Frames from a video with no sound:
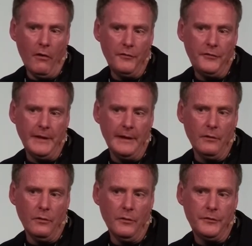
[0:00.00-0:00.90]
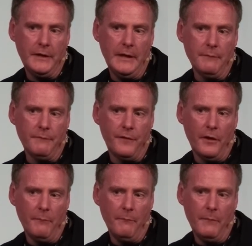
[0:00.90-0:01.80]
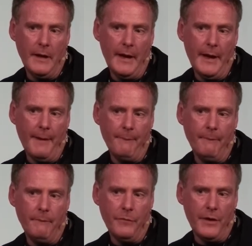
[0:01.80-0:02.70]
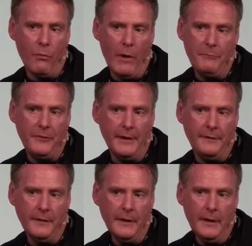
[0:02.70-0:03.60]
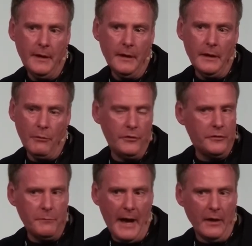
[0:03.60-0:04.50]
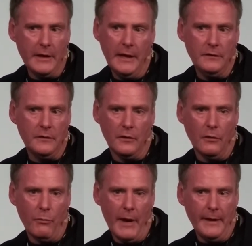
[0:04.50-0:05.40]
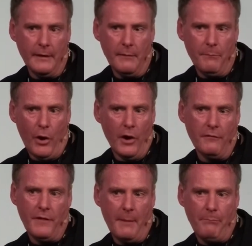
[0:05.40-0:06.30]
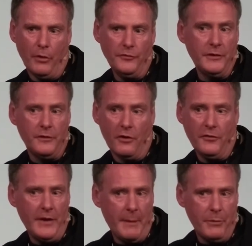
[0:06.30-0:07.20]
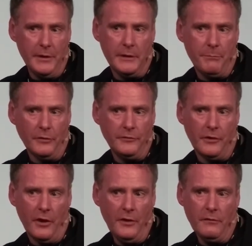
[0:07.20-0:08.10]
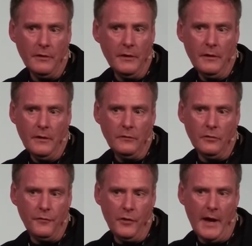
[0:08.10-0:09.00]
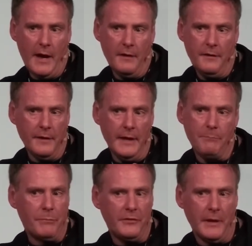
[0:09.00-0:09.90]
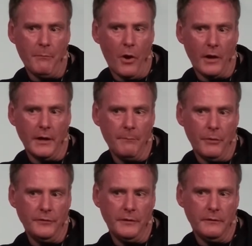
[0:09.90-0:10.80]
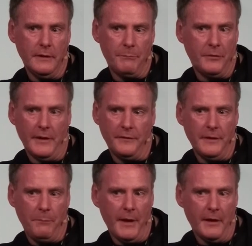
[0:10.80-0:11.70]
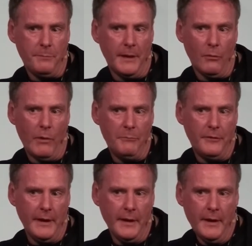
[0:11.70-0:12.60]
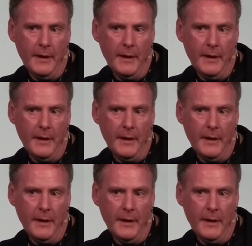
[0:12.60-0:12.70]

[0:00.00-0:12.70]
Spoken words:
sales came from their website. I would just allocate to go, right, part of that budget, or separate the budget out. So if you had 8% marketing budget, 8% CPA spent on the website,